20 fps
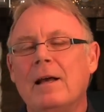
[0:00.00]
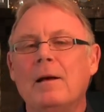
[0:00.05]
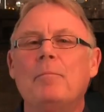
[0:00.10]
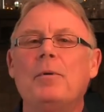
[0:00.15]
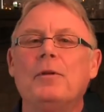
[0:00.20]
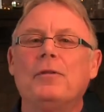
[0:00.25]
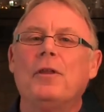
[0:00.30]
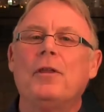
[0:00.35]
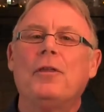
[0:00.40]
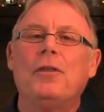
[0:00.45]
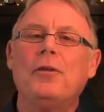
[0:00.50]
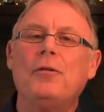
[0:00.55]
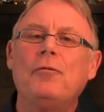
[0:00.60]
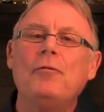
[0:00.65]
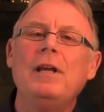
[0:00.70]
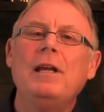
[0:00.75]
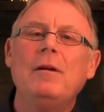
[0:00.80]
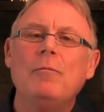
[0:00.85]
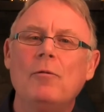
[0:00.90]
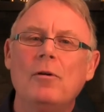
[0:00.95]
But the
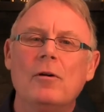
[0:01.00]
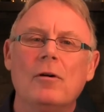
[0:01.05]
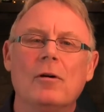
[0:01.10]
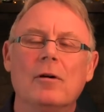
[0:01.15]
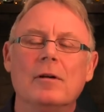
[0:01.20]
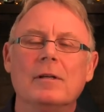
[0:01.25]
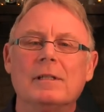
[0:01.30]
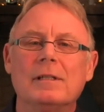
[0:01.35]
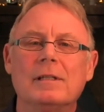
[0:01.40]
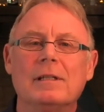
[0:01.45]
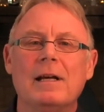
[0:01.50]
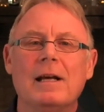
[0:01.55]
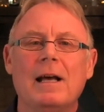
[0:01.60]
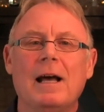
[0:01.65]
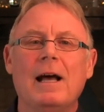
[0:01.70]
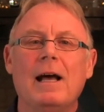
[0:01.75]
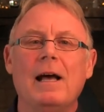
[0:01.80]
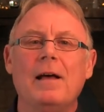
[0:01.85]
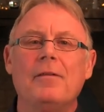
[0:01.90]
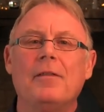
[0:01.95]
3 words
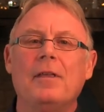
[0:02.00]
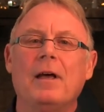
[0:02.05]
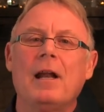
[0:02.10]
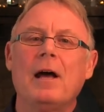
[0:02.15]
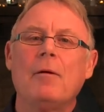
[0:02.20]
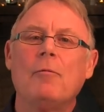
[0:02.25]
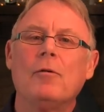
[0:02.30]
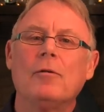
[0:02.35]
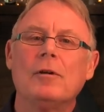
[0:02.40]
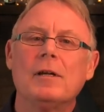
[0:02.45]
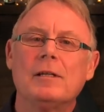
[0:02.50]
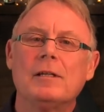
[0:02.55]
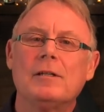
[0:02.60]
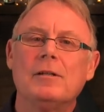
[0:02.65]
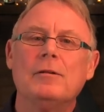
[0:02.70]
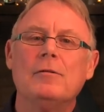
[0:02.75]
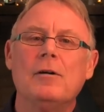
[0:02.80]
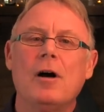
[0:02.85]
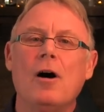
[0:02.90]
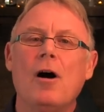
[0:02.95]
that I want us
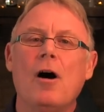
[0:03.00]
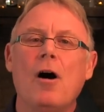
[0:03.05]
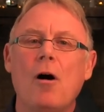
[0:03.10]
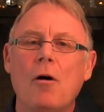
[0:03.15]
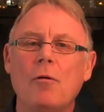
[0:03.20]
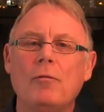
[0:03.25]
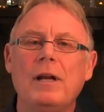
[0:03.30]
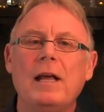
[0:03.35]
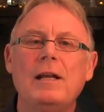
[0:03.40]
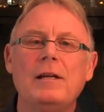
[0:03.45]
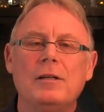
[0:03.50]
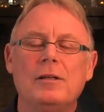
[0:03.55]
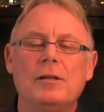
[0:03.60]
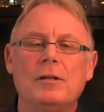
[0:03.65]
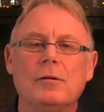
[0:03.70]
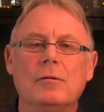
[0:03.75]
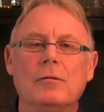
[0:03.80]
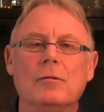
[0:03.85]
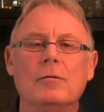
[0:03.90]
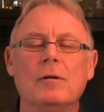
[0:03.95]
to hone
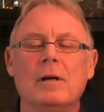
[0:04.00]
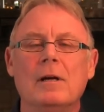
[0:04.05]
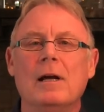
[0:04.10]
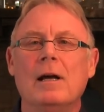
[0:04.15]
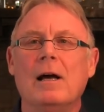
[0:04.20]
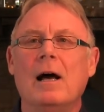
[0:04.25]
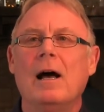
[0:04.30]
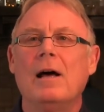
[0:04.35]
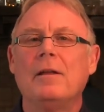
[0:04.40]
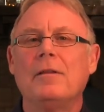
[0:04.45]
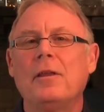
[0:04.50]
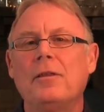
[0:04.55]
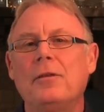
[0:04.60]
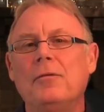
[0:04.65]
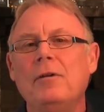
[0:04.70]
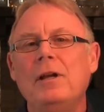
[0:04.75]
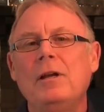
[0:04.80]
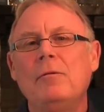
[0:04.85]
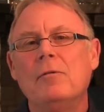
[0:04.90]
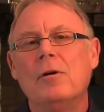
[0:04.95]
into are the
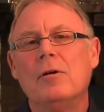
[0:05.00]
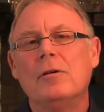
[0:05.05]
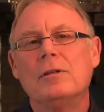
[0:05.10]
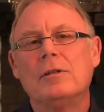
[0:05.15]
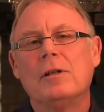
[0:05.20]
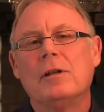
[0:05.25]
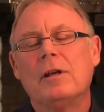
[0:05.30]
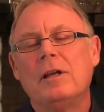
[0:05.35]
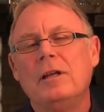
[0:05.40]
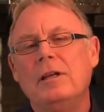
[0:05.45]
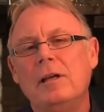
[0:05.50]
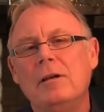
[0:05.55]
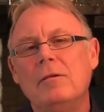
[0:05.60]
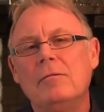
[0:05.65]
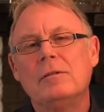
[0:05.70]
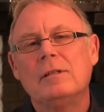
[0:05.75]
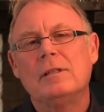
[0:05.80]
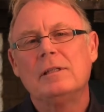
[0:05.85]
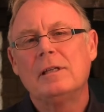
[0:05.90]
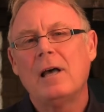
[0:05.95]
3 words that are
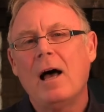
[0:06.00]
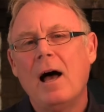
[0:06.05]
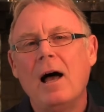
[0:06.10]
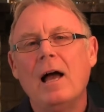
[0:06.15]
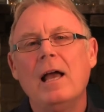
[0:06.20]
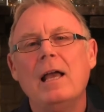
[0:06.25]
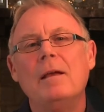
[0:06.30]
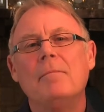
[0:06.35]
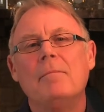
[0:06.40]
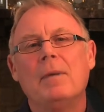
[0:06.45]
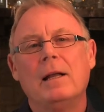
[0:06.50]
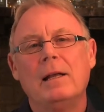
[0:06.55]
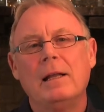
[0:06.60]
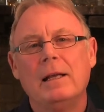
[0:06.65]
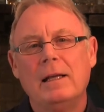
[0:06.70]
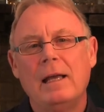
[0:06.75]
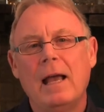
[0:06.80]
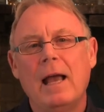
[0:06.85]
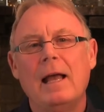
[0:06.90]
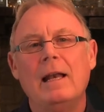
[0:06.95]
used time and
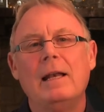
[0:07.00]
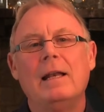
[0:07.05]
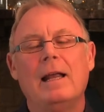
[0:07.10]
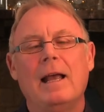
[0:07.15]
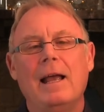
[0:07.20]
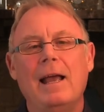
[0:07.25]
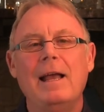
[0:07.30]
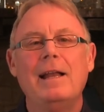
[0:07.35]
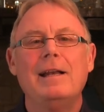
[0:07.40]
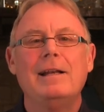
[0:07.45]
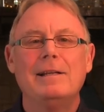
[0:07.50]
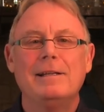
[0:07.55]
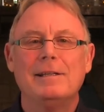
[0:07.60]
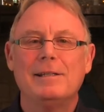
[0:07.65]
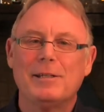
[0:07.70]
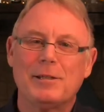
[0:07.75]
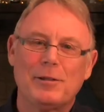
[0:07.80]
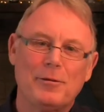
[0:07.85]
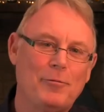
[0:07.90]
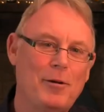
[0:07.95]
again in
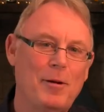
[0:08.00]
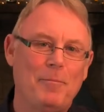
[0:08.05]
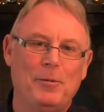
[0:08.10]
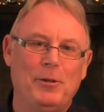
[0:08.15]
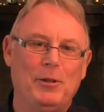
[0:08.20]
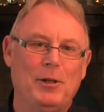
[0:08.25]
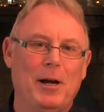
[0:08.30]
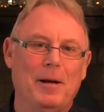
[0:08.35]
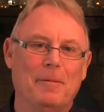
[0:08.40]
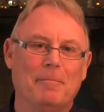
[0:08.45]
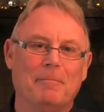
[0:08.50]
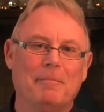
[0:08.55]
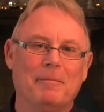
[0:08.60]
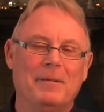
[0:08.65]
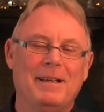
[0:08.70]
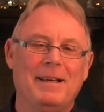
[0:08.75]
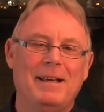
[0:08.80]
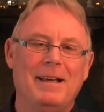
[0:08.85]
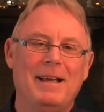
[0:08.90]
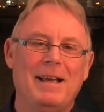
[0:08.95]
Scripture.
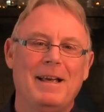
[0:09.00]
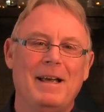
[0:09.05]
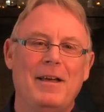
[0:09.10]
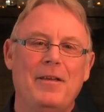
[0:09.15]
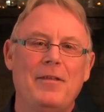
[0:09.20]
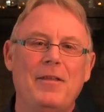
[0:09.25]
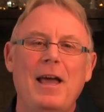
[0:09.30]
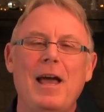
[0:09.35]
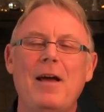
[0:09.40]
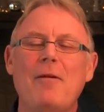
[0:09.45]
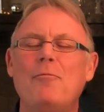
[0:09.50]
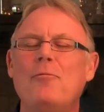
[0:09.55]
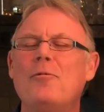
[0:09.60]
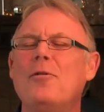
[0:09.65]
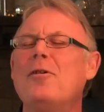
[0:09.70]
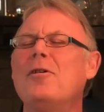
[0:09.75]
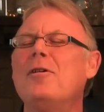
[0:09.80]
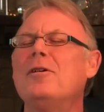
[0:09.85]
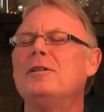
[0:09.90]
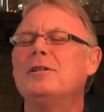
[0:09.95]
They're
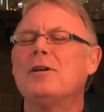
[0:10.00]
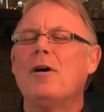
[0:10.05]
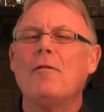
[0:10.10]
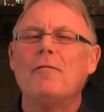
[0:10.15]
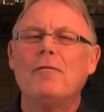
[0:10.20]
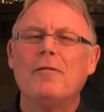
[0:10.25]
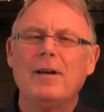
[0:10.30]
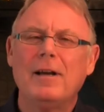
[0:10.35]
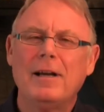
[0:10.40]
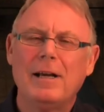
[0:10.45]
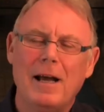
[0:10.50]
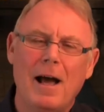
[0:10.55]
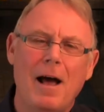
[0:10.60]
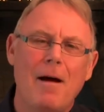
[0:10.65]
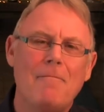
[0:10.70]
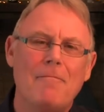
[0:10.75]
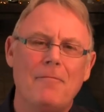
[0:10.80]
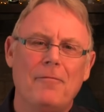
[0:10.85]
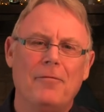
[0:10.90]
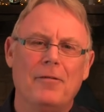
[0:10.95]
words of
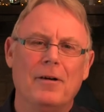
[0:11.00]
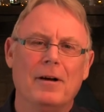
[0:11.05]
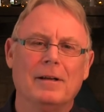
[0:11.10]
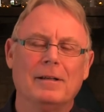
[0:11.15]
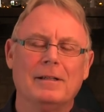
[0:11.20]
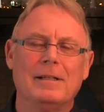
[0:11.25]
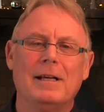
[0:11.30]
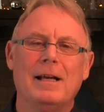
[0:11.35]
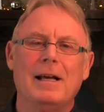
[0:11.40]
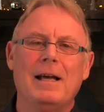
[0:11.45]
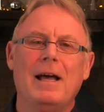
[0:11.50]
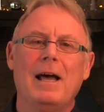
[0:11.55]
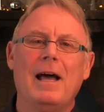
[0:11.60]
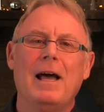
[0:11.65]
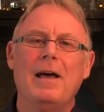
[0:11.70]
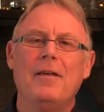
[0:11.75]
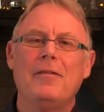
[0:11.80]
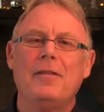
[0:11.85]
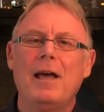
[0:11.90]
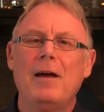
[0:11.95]
comfort.
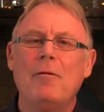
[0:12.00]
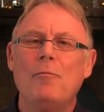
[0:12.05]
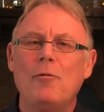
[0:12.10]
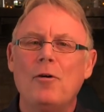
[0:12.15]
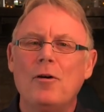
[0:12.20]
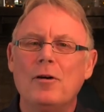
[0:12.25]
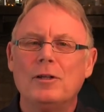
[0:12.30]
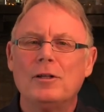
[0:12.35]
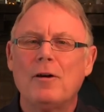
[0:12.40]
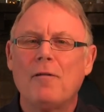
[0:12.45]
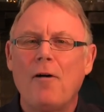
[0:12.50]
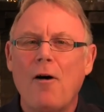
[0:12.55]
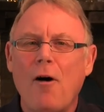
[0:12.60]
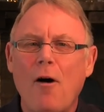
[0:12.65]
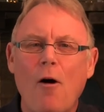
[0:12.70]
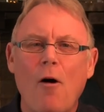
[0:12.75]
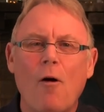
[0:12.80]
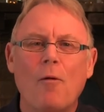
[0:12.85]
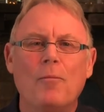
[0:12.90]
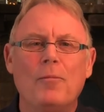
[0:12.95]
They're words of
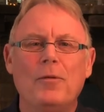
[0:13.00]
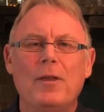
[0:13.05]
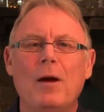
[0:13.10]
hope.